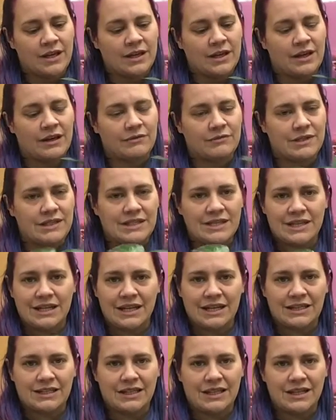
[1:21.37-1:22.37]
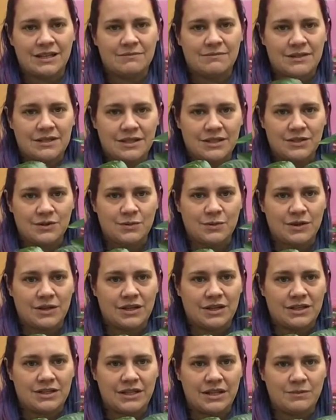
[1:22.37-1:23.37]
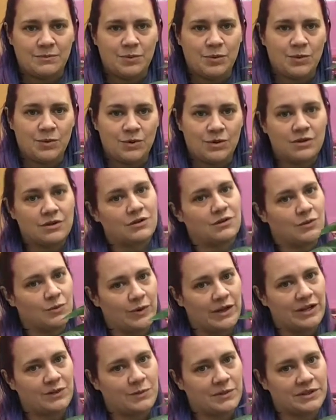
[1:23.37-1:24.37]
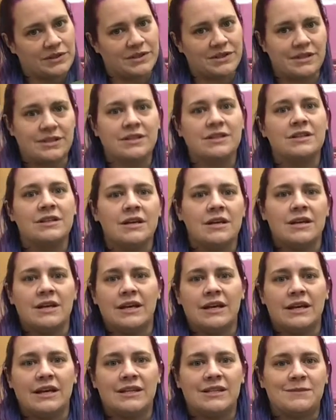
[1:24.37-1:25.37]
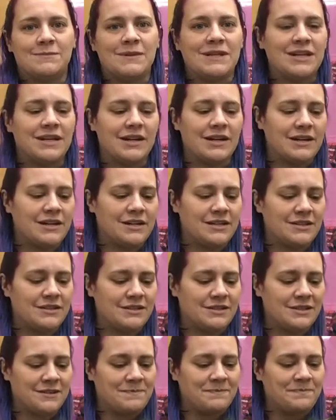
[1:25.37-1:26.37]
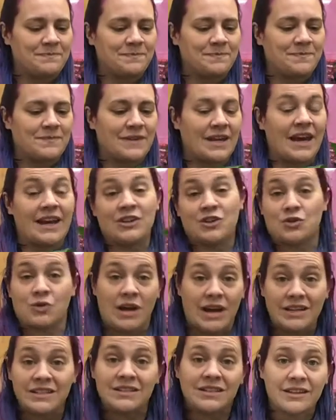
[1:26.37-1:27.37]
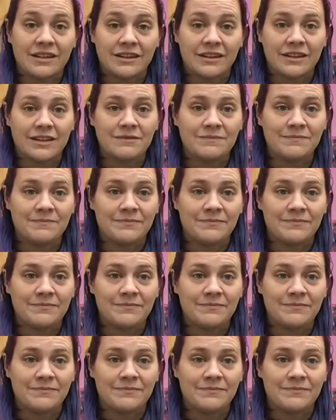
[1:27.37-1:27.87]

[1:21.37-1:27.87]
The reason I named this one Deadpool, or Wade Wilson, is because I tried to kill it.